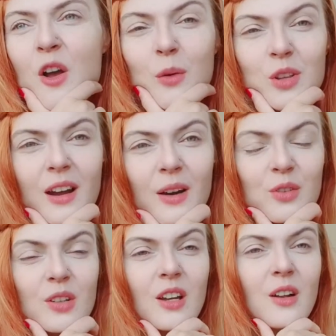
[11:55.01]
without
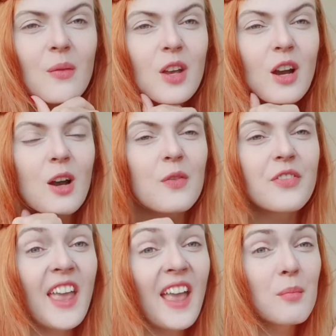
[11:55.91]
a
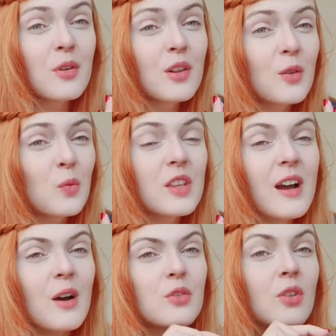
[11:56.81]
table,
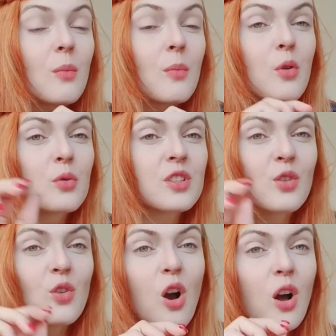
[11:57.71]
without pros
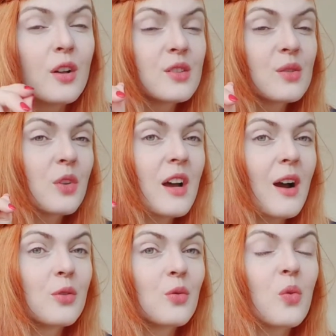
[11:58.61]
and cons,
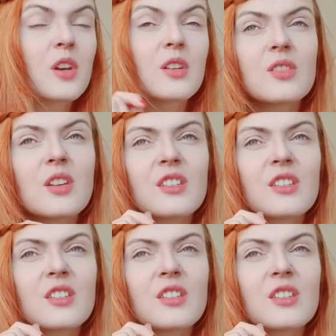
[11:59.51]
without what is the